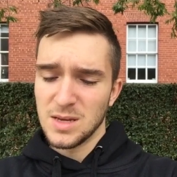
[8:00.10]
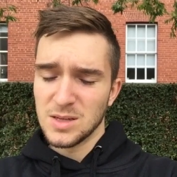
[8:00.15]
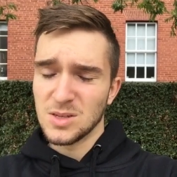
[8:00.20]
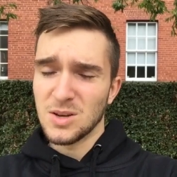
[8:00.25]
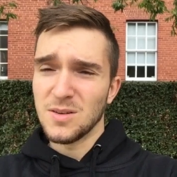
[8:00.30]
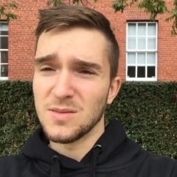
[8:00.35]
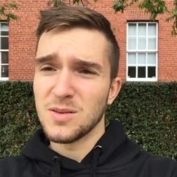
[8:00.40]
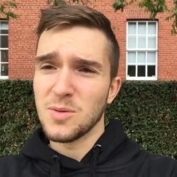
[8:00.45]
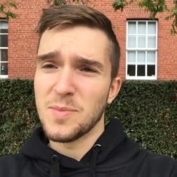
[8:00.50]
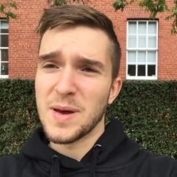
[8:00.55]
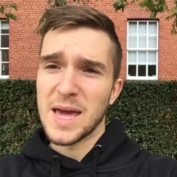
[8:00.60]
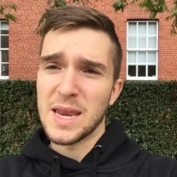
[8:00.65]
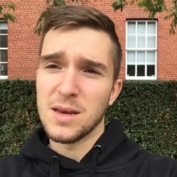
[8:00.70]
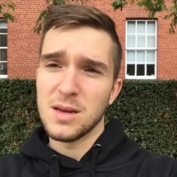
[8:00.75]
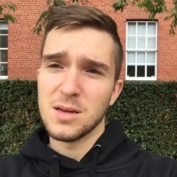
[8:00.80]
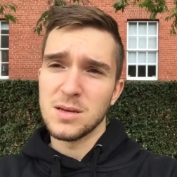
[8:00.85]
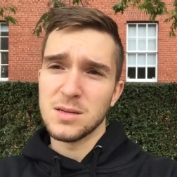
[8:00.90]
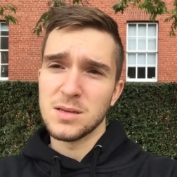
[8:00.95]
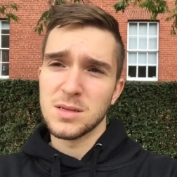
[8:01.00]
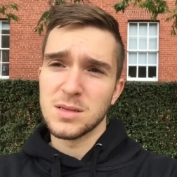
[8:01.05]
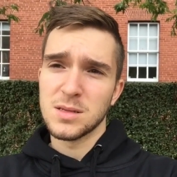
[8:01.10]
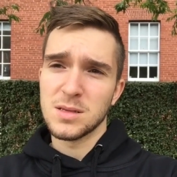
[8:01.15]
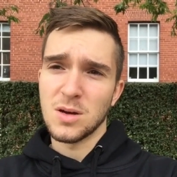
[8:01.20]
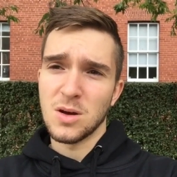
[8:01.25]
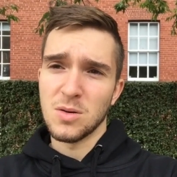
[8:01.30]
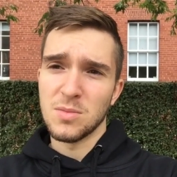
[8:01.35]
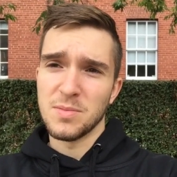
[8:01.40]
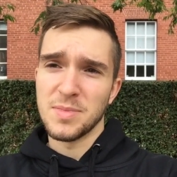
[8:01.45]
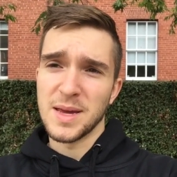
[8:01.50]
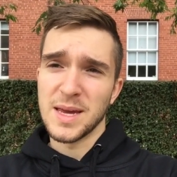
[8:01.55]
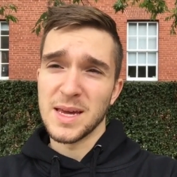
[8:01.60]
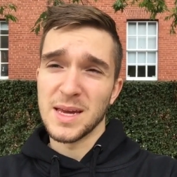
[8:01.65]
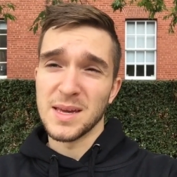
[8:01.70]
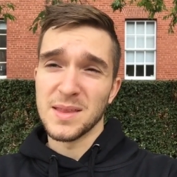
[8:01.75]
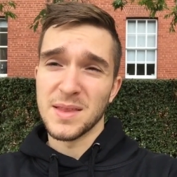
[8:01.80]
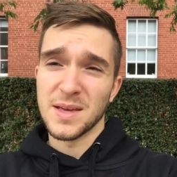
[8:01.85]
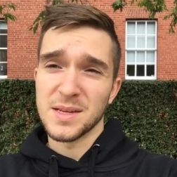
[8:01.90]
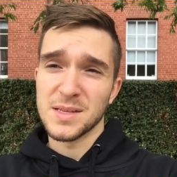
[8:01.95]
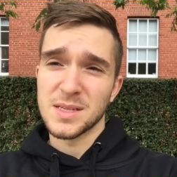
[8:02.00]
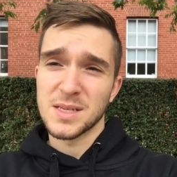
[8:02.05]
sort of dependence on being
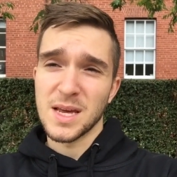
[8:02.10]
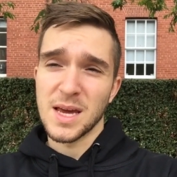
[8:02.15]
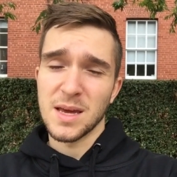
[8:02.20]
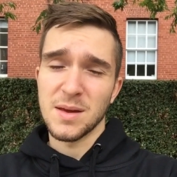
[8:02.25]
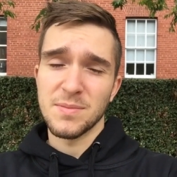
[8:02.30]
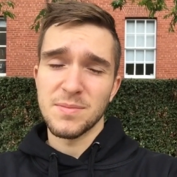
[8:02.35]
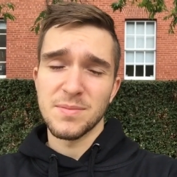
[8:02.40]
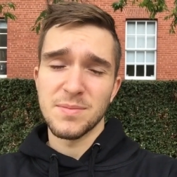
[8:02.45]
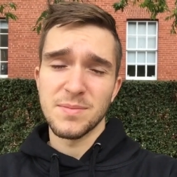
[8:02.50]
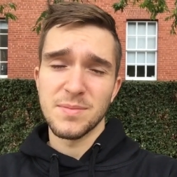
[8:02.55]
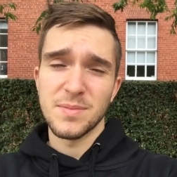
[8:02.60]
in that state.